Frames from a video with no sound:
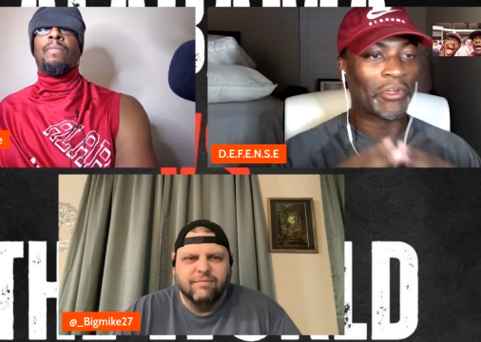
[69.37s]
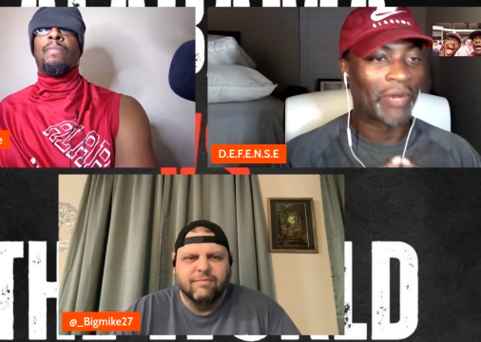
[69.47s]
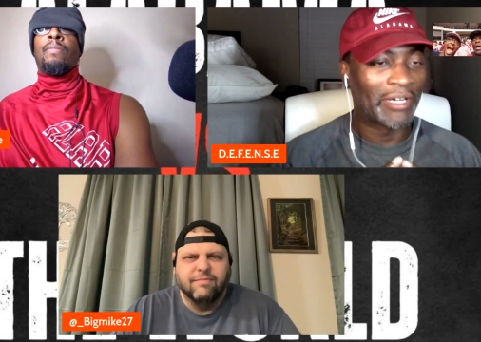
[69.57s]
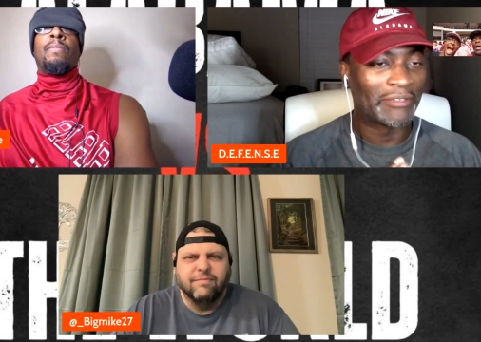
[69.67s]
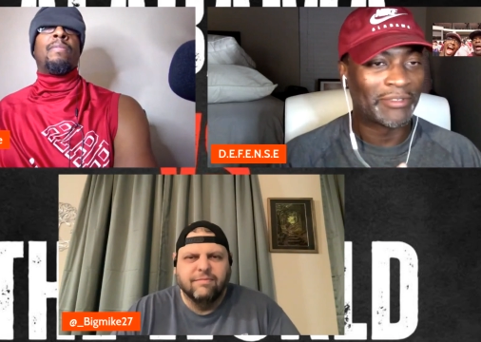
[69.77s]

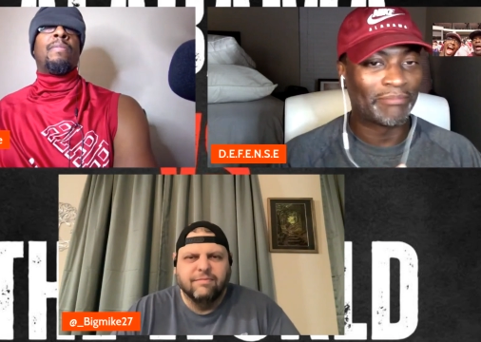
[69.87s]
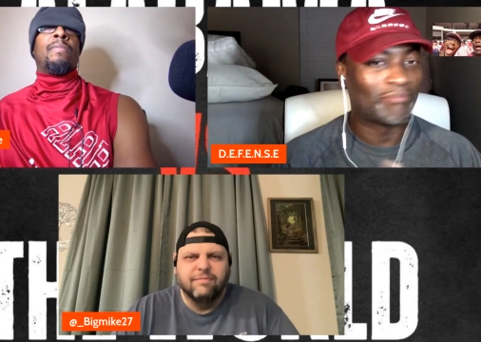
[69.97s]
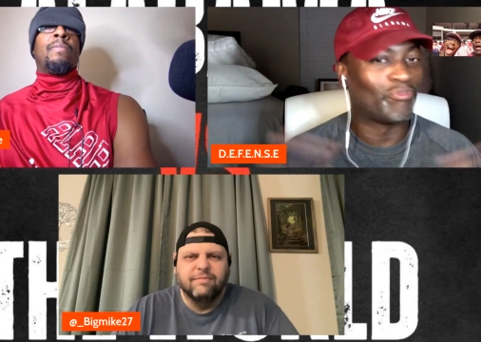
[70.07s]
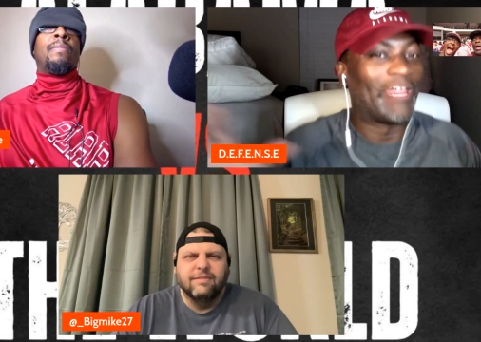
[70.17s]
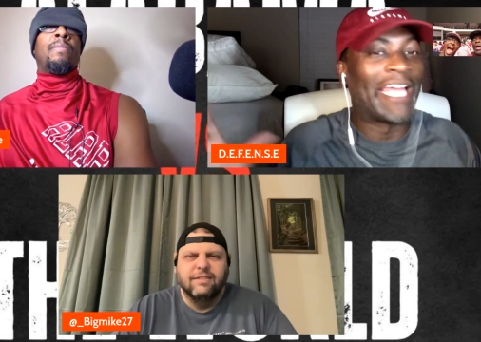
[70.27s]
Speaker 1: around.
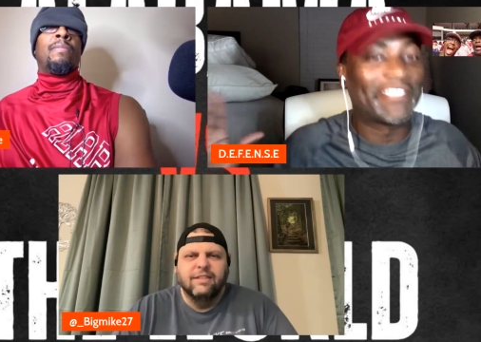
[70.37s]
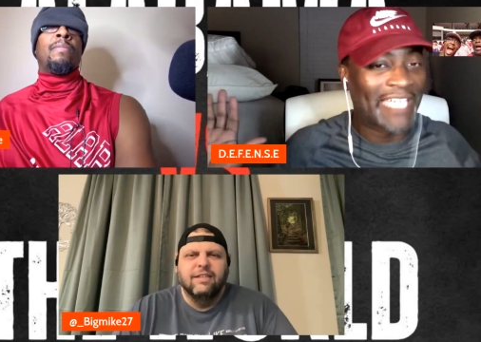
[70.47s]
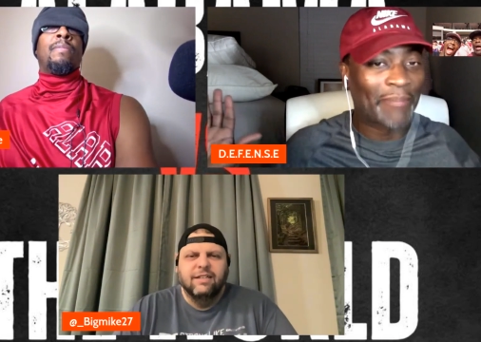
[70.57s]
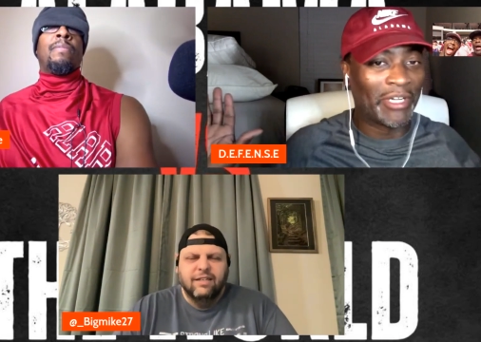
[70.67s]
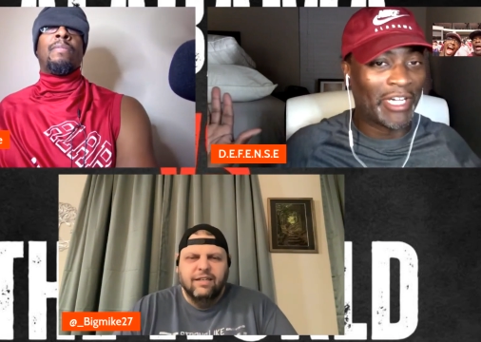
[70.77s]
That doesn't
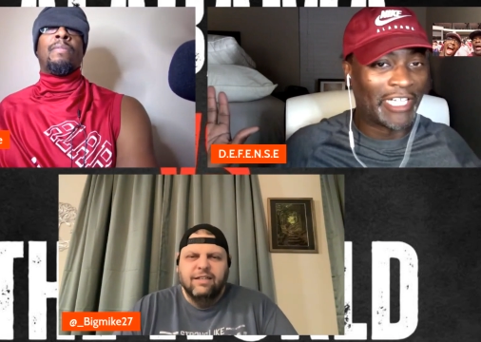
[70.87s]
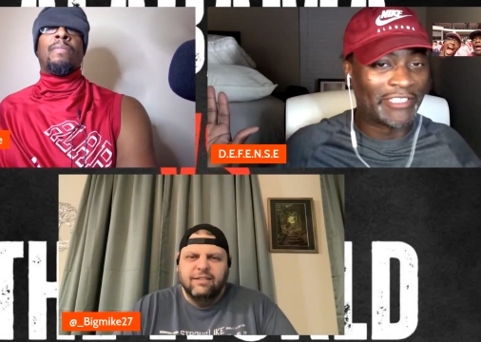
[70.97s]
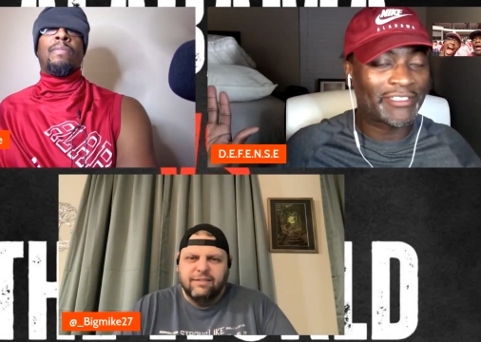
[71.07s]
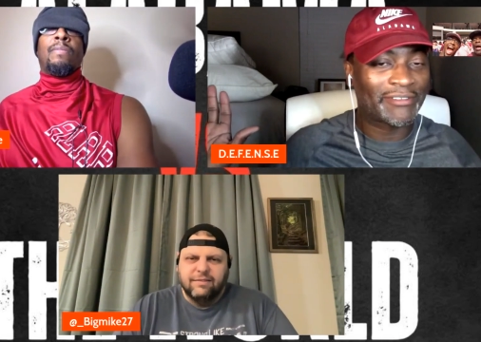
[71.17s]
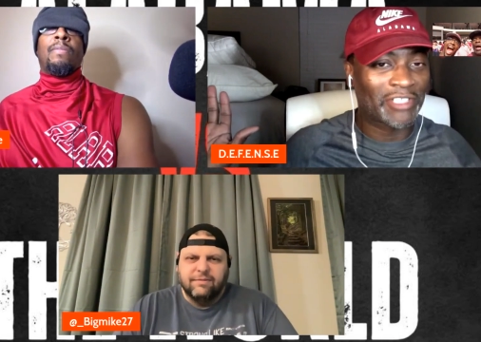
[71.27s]
happen to
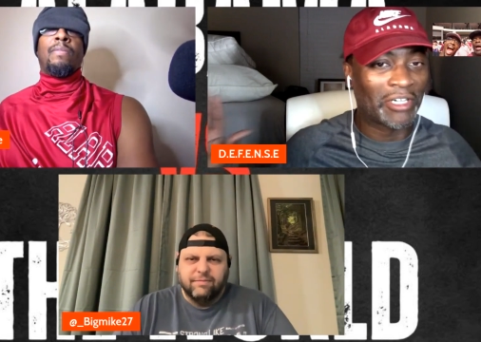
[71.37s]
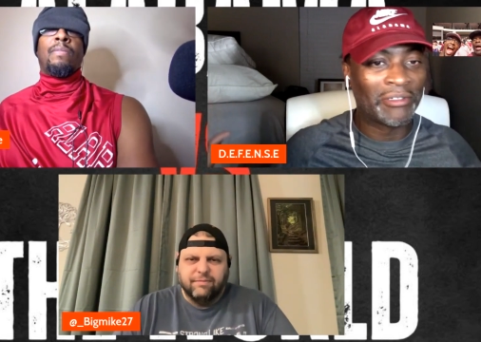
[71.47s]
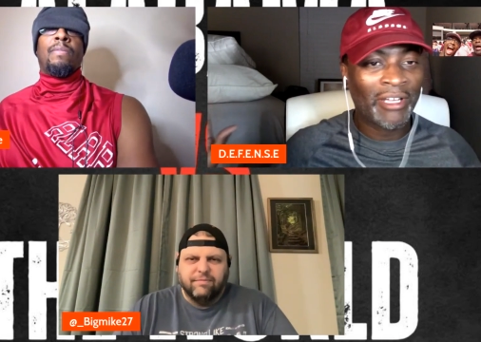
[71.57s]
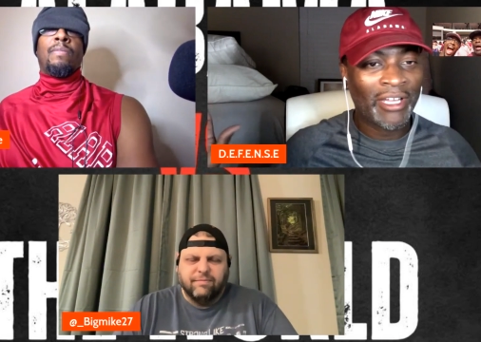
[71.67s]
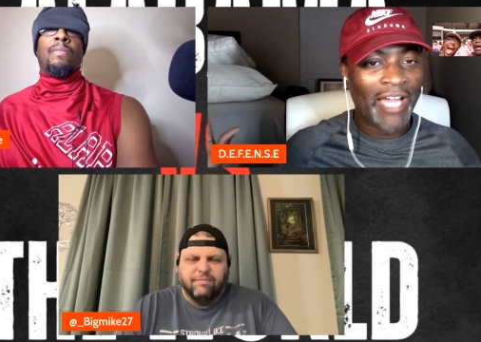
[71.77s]
us. So
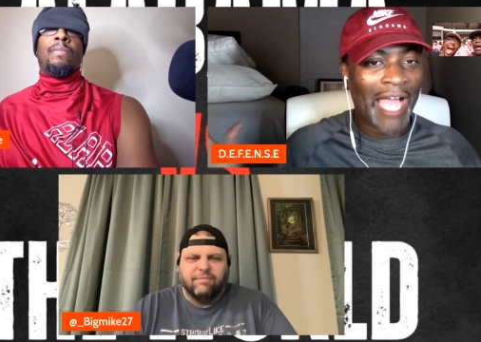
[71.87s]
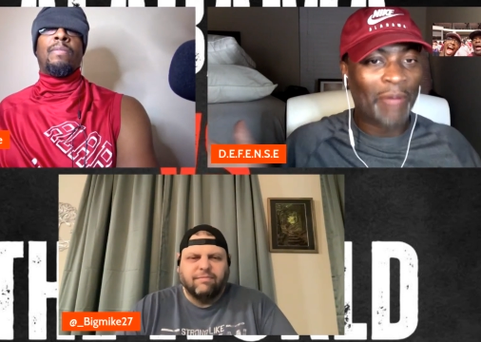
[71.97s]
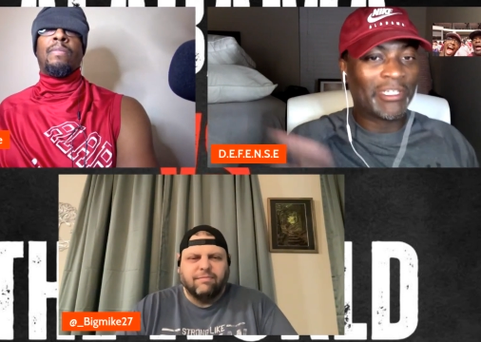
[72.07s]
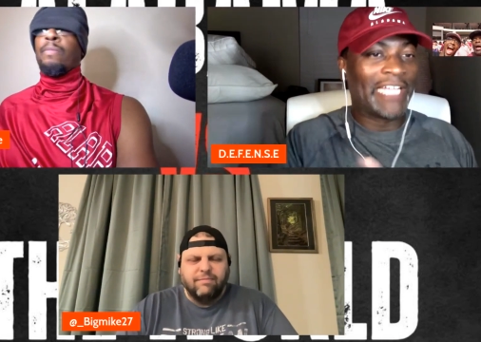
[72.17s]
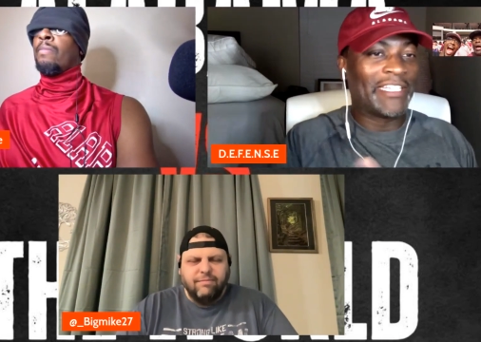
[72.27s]
I
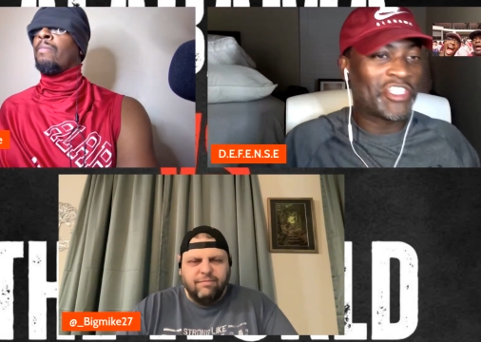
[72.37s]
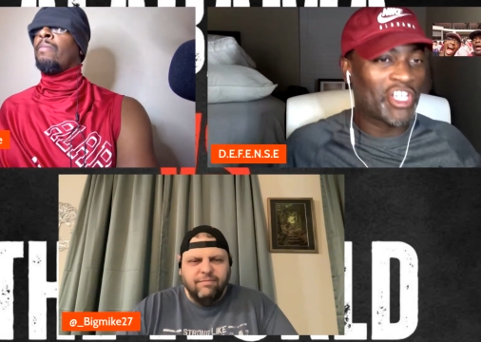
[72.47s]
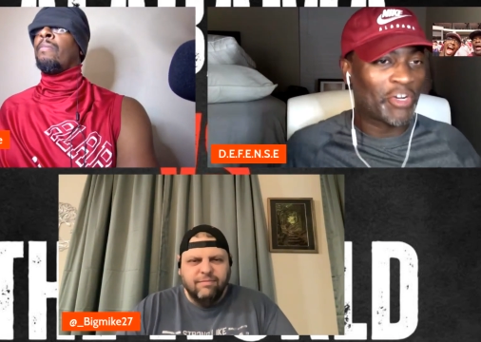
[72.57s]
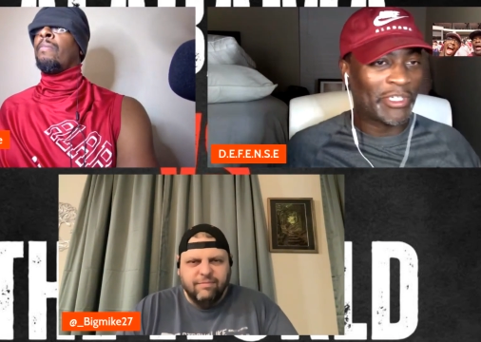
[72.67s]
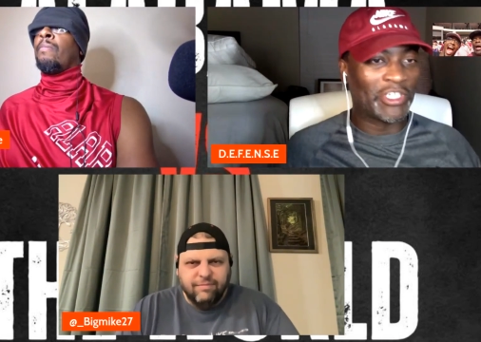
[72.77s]
would like this gentleman